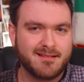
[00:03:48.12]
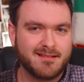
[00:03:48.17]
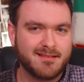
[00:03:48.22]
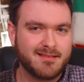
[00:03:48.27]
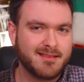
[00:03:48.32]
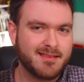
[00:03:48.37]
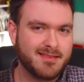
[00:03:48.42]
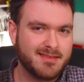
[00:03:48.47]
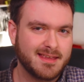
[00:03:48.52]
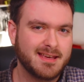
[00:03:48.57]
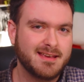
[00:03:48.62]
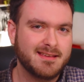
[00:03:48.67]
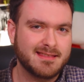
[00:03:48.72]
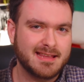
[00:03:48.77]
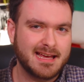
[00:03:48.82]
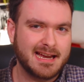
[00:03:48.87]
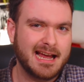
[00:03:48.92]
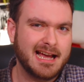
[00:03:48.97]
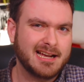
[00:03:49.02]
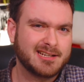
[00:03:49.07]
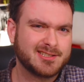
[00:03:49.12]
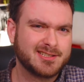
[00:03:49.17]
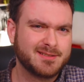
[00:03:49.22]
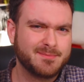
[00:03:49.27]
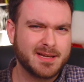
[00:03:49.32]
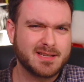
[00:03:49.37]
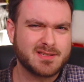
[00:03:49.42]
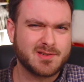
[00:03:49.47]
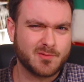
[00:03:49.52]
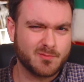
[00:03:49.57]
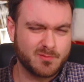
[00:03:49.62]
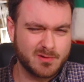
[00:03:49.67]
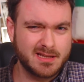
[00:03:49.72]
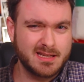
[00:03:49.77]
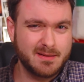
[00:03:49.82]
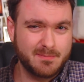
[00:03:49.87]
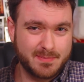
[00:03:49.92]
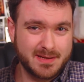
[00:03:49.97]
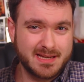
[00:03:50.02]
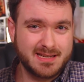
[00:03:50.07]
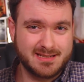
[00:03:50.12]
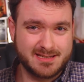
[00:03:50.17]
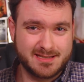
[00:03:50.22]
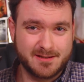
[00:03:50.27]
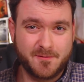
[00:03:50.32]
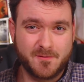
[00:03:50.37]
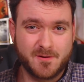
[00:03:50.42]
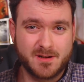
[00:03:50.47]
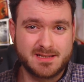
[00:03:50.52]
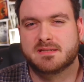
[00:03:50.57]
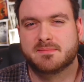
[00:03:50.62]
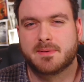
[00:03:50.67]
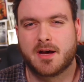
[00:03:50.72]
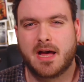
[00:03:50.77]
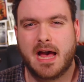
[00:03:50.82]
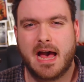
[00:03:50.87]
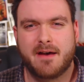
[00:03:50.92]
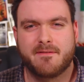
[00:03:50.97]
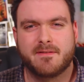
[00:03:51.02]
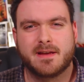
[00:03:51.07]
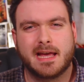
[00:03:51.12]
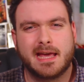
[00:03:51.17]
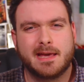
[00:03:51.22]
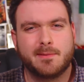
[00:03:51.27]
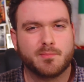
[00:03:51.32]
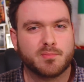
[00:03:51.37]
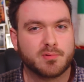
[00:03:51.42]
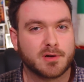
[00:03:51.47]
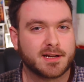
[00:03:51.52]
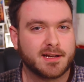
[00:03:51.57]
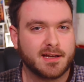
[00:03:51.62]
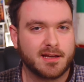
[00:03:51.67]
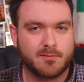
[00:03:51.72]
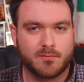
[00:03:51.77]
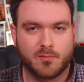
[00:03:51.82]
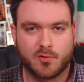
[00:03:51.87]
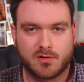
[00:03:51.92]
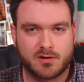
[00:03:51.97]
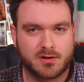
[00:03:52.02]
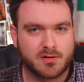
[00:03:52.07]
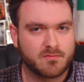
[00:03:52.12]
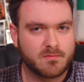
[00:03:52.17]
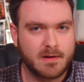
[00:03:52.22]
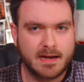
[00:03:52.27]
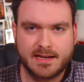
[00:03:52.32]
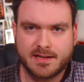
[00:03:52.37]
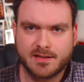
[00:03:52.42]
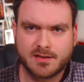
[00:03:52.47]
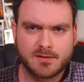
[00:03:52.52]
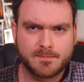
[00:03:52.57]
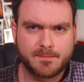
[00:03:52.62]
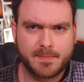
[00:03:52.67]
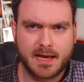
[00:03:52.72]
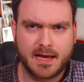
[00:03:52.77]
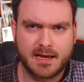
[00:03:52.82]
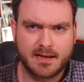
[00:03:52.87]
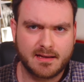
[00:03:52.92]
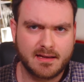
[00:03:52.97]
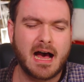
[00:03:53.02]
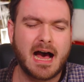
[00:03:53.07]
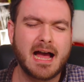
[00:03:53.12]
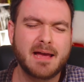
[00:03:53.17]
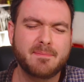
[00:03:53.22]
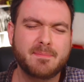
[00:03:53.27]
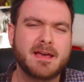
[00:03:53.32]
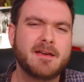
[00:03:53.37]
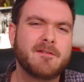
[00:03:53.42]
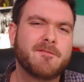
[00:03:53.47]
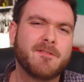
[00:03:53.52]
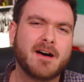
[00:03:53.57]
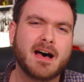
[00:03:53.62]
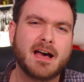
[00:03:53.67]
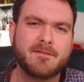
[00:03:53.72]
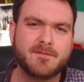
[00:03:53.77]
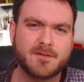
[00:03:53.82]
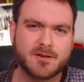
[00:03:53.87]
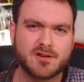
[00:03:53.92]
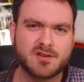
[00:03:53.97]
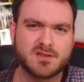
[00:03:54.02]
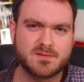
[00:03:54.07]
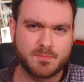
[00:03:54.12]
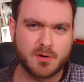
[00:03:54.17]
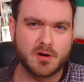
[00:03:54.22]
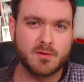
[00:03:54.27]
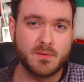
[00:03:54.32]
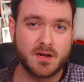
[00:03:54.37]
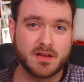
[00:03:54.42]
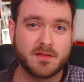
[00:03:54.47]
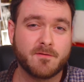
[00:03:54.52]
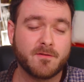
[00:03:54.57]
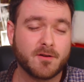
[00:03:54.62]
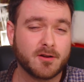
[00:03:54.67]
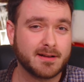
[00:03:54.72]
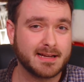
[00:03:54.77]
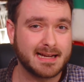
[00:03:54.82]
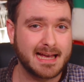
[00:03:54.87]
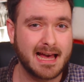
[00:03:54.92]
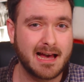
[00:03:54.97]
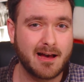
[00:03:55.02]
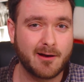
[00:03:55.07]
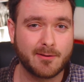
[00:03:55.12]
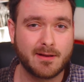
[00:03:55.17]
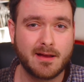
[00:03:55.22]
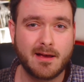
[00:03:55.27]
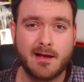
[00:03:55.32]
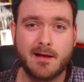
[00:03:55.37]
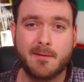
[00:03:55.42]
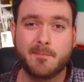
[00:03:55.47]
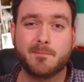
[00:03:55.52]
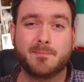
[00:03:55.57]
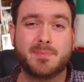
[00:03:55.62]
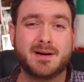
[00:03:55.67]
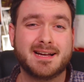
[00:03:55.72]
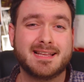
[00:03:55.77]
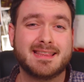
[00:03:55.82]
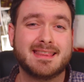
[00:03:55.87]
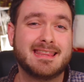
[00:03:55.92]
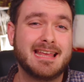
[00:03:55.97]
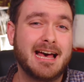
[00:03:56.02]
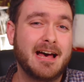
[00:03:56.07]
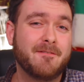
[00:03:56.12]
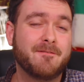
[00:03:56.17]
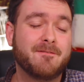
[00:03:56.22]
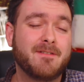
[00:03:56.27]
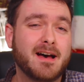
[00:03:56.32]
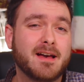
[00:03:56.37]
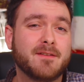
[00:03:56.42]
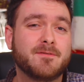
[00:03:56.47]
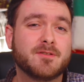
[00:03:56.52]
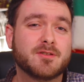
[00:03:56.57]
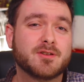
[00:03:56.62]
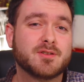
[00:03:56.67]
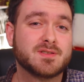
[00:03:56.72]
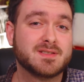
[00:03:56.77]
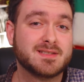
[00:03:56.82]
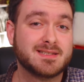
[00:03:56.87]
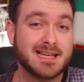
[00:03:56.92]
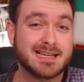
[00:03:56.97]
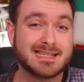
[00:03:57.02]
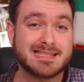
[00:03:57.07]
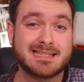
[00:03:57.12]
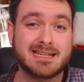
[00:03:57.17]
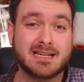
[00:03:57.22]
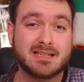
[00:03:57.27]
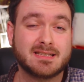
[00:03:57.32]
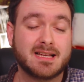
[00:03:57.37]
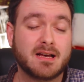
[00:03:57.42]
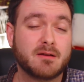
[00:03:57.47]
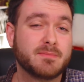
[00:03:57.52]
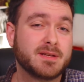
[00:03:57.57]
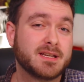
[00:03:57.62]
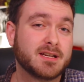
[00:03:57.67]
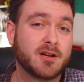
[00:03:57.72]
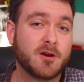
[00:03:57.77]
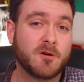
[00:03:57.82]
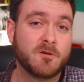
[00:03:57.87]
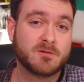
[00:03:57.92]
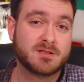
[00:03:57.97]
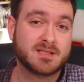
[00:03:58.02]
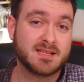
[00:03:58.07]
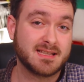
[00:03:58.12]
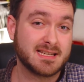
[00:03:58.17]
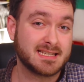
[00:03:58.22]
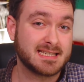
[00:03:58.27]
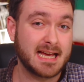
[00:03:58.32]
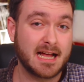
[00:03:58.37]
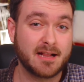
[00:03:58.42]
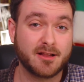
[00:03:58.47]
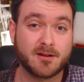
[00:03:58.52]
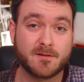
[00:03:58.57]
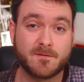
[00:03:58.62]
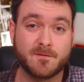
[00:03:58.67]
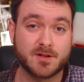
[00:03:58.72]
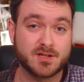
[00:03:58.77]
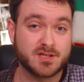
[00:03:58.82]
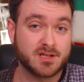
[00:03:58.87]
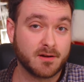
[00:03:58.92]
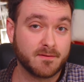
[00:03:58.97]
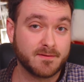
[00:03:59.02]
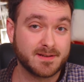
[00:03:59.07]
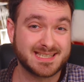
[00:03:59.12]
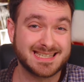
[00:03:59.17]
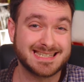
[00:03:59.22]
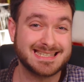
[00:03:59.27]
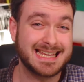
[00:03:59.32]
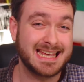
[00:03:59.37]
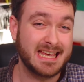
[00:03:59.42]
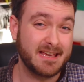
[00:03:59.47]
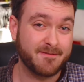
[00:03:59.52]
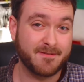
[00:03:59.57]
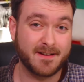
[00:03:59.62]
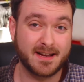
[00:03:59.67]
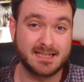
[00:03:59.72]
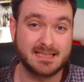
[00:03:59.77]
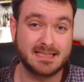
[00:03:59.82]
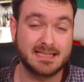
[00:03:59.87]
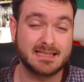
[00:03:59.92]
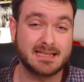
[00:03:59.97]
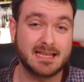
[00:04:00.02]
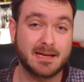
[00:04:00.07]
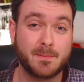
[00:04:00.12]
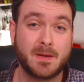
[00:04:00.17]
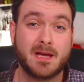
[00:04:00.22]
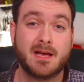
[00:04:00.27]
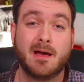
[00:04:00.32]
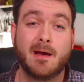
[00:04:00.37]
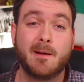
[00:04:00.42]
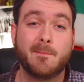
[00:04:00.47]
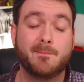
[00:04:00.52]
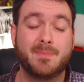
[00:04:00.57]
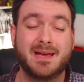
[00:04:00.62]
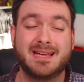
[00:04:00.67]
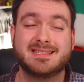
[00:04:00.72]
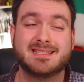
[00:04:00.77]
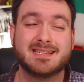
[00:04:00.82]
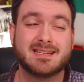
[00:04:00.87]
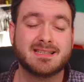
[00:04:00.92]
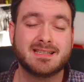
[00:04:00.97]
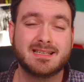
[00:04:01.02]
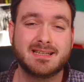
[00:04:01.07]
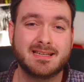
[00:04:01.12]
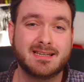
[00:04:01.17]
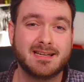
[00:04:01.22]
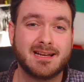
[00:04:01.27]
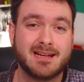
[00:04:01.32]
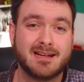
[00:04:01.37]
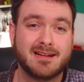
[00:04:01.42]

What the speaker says: the thing that actually makes a really big difference about having a brick and mortar regular bank, I pay 5 euros per month for an account, but that 5 euros doesn't allow me to go to the teller for services if I need them. Basically,